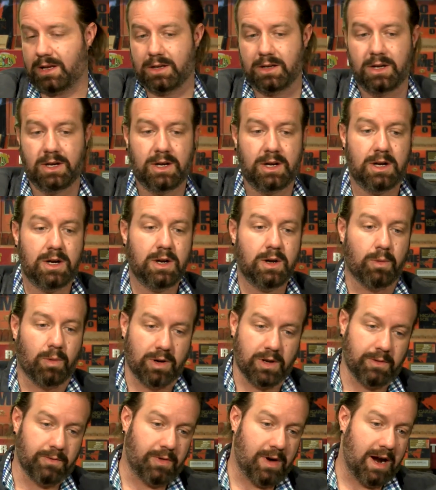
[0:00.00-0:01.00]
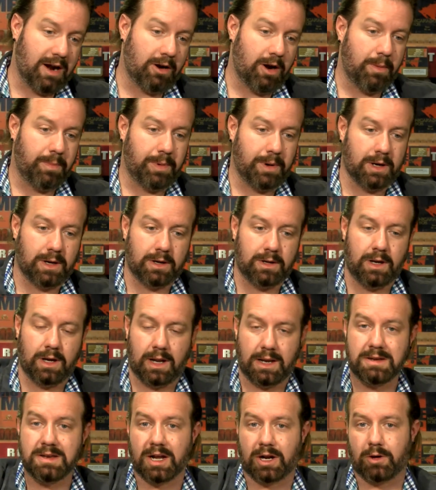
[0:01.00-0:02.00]
Yeah. When you fire up a,
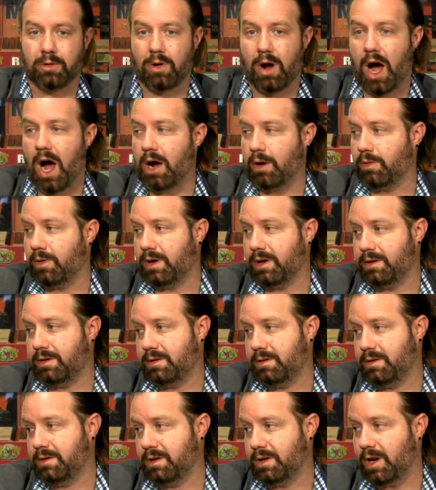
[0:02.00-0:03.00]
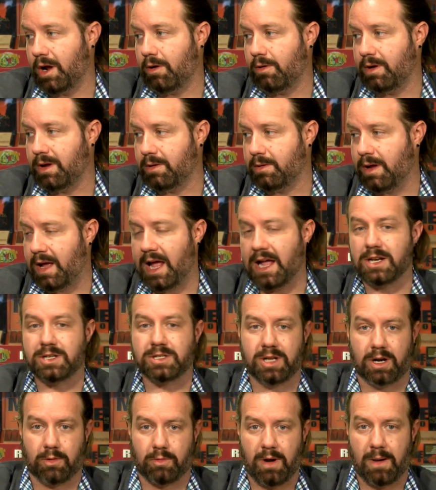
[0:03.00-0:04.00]
a, Nicaraguan, you know, aged
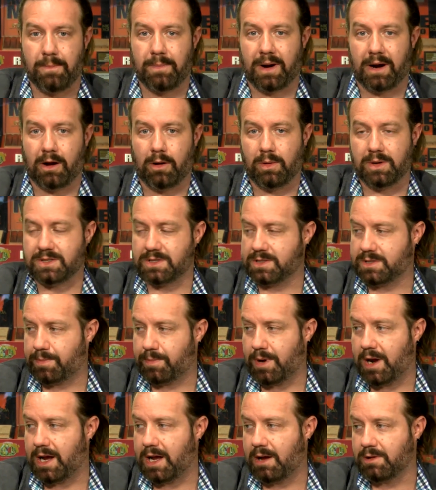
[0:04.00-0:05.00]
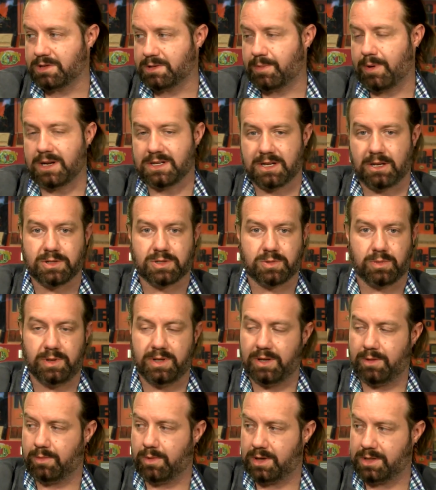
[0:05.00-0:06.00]
at a rum barrel, I wasn't surprised. I was surprised how
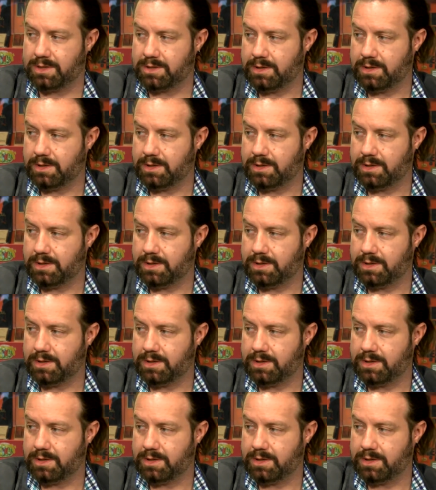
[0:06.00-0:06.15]
sweet it was.